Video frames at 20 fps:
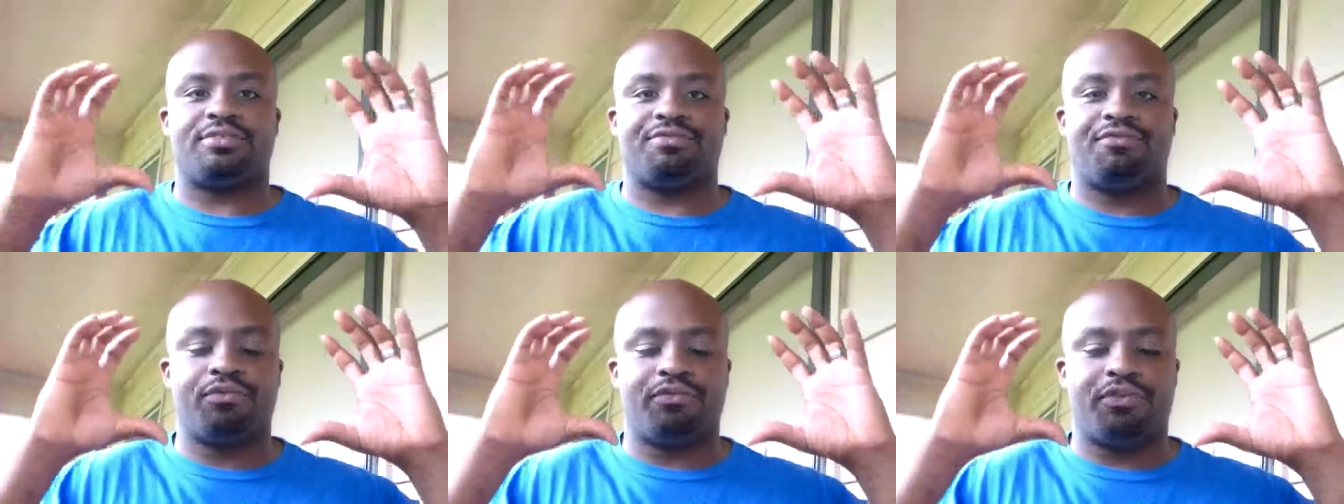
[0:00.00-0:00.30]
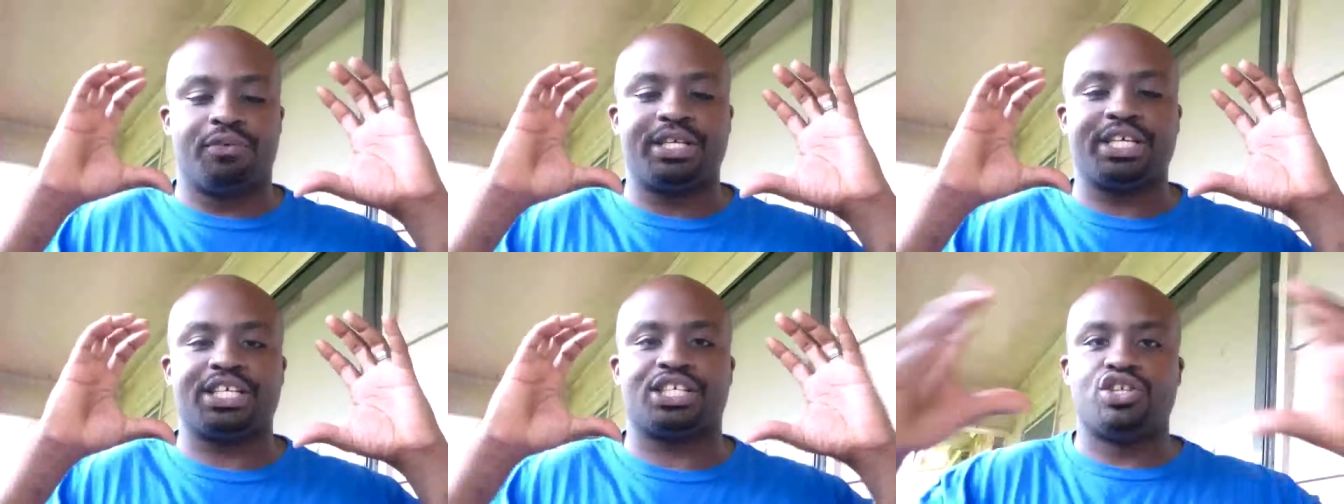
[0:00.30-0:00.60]

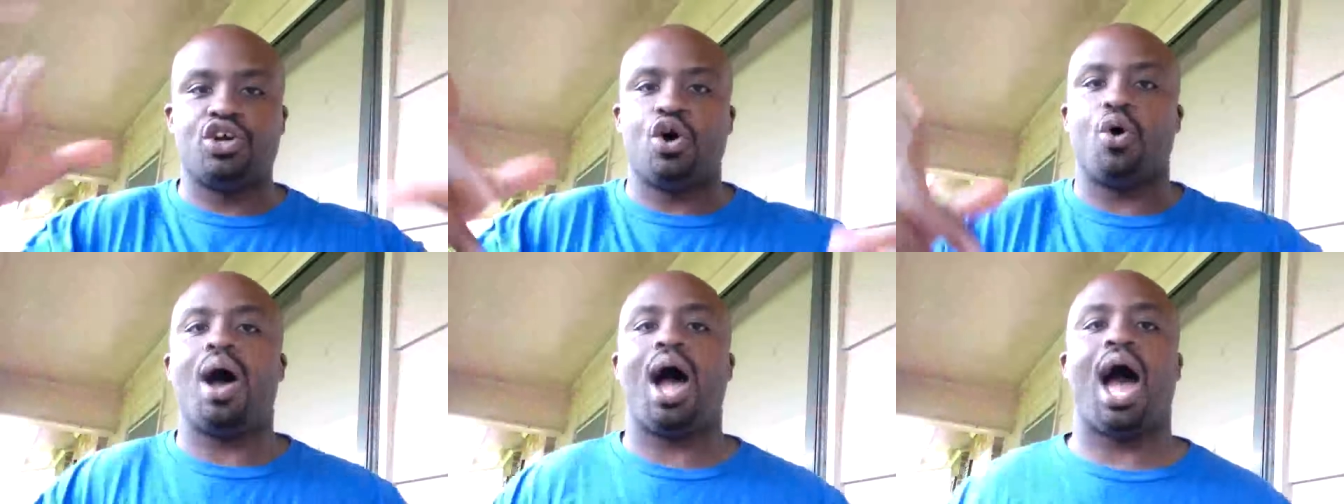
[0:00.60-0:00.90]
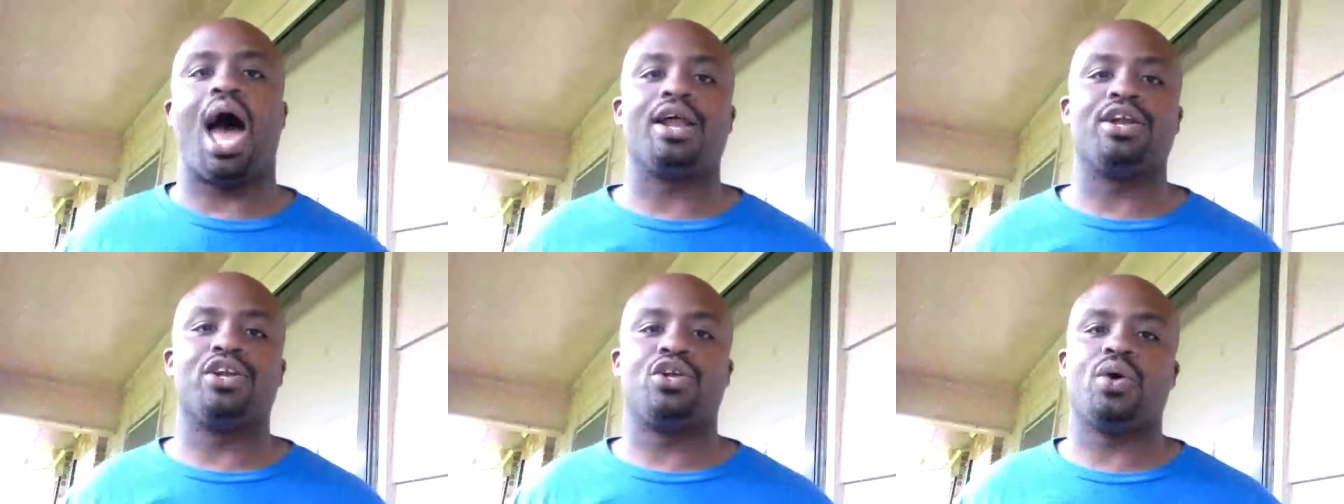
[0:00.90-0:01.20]
from just
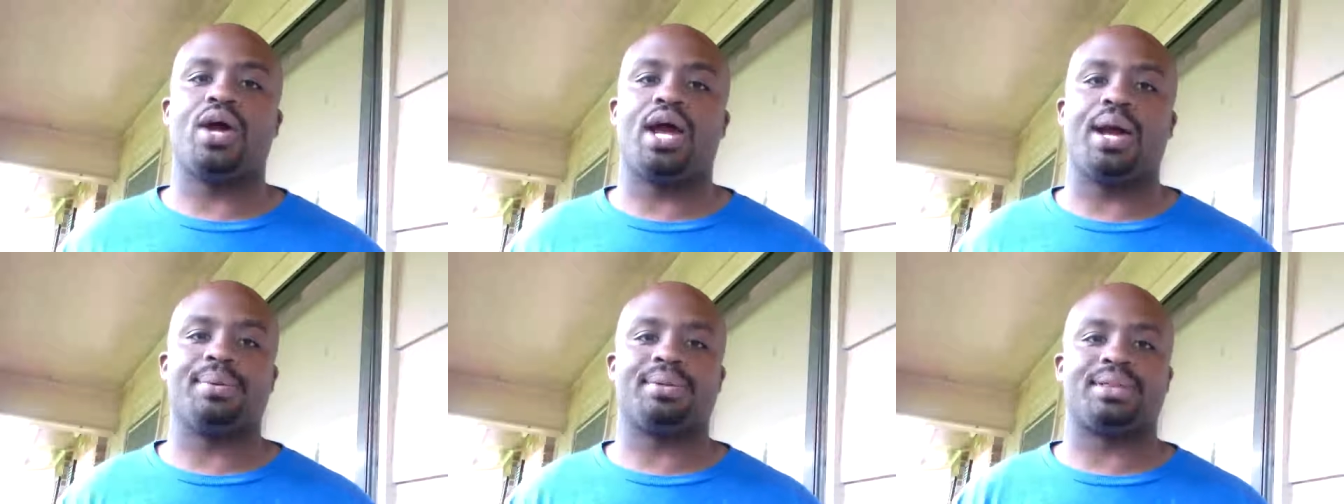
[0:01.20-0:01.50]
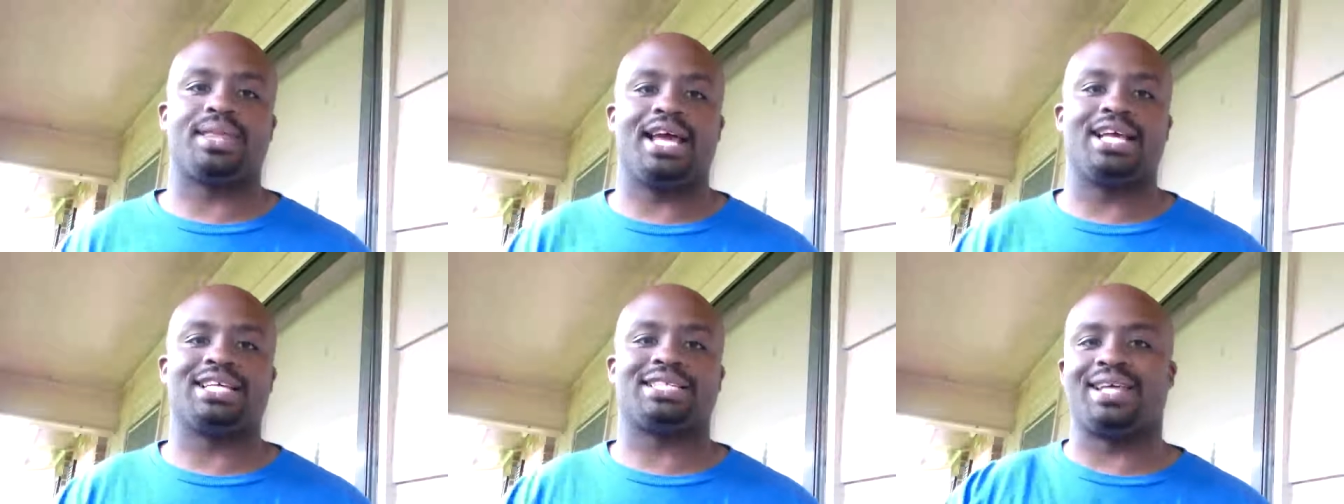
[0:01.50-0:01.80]
knowing how to do
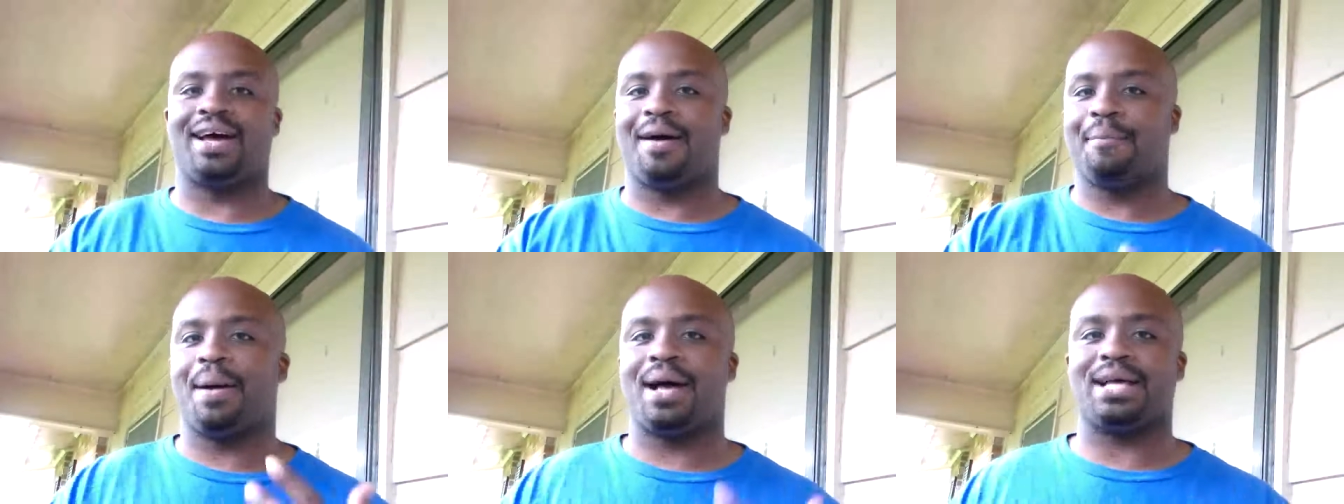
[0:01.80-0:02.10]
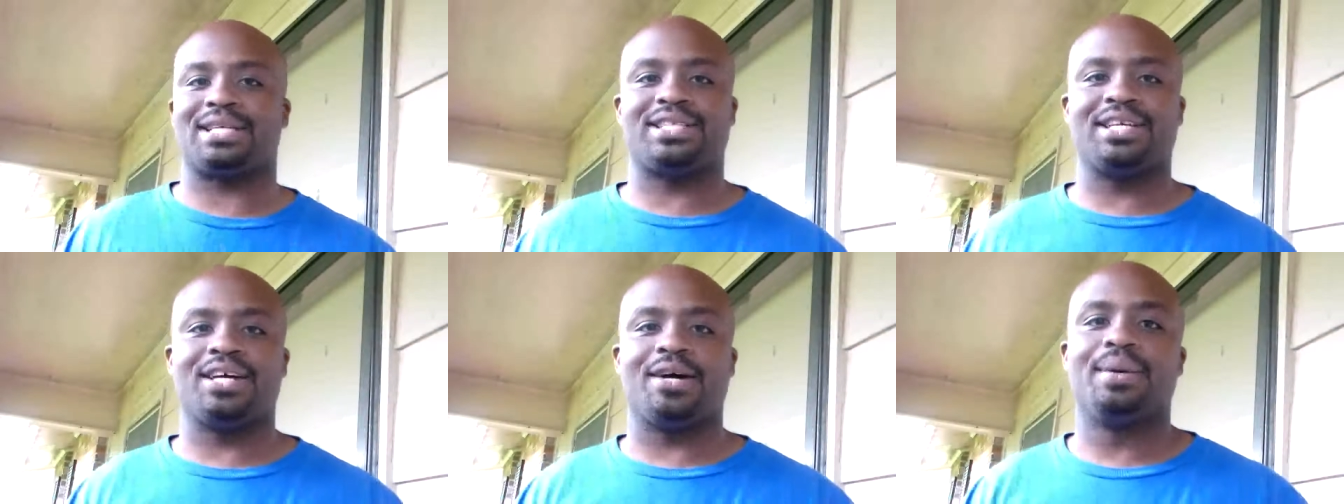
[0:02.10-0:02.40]
everything step
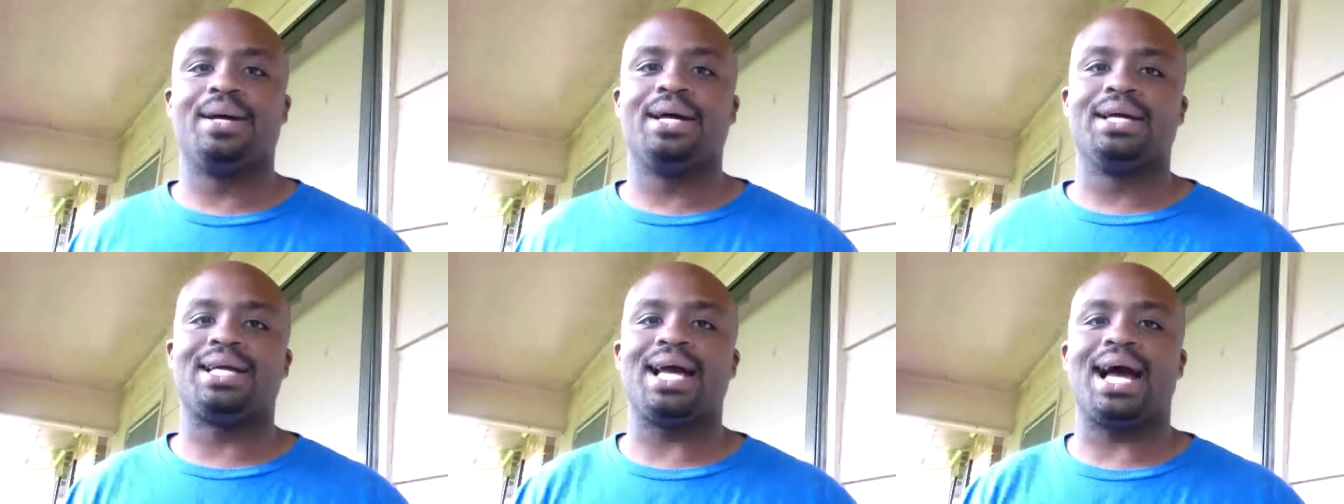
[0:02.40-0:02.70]
by step.